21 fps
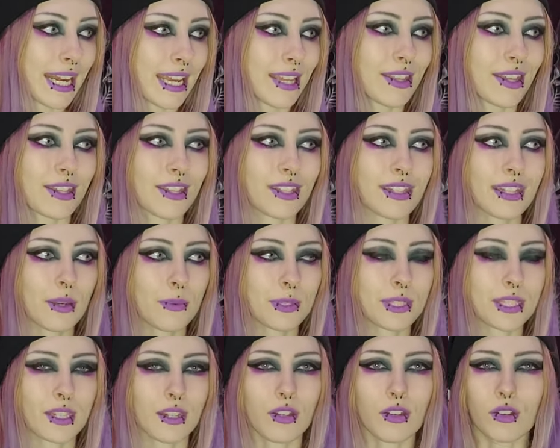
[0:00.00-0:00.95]
I thought that that
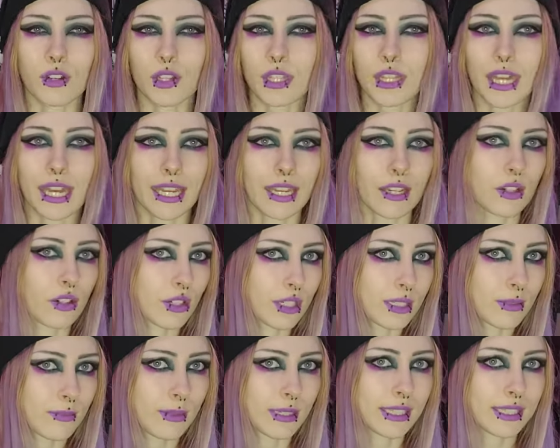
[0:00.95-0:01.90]
was a good like
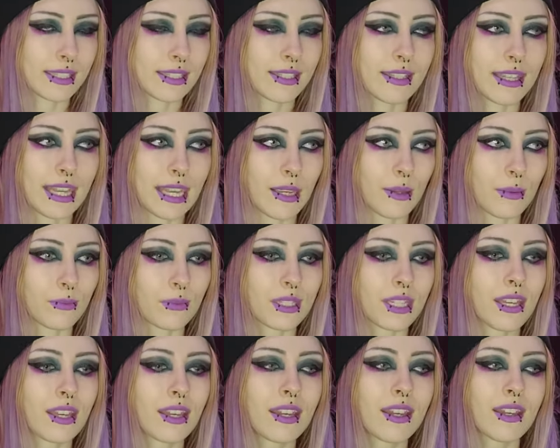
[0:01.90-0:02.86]
Christmas themed
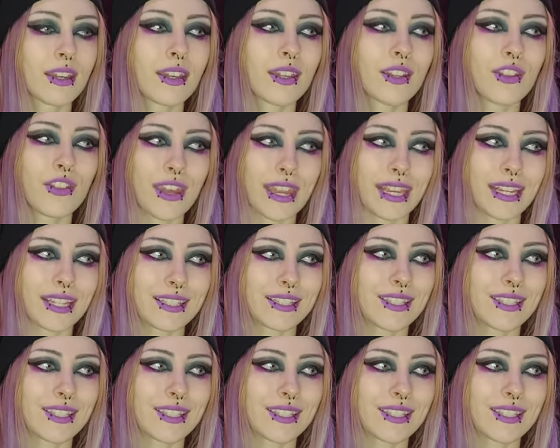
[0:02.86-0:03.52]
thing.